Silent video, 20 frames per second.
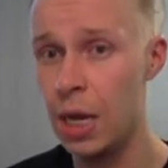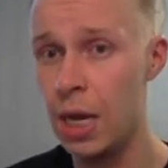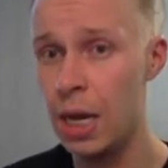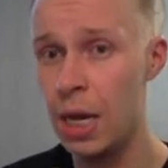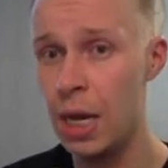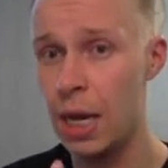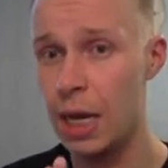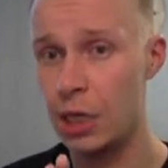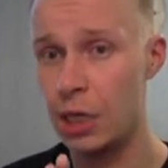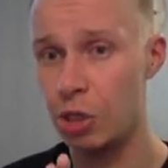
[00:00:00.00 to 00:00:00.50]

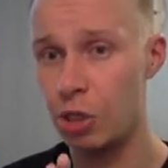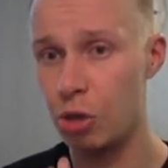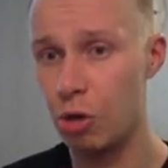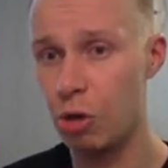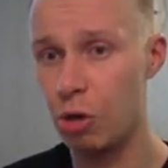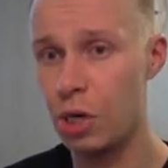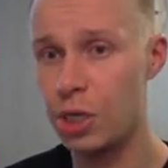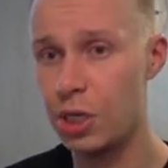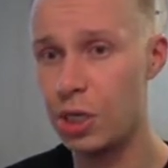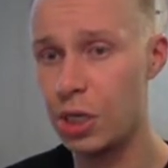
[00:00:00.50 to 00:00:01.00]
as
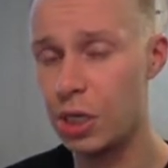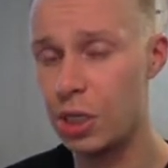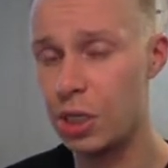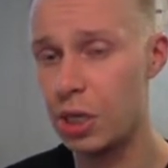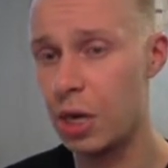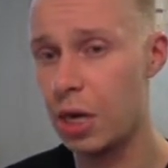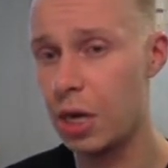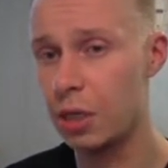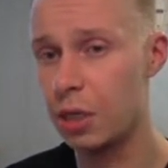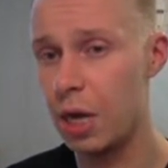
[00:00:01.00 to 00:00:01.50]
long as he's
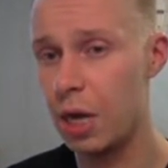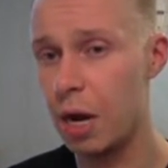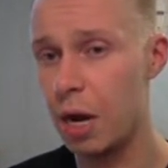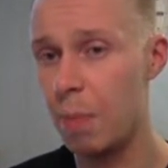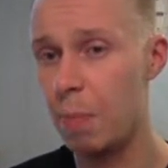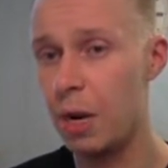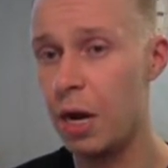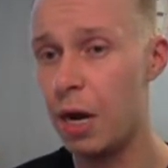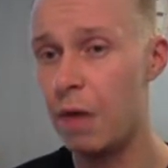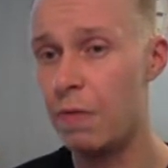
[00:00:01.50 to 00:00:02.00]
not
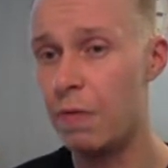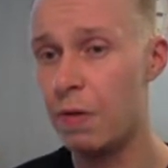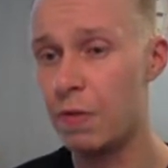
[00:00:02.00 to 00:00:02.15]
above of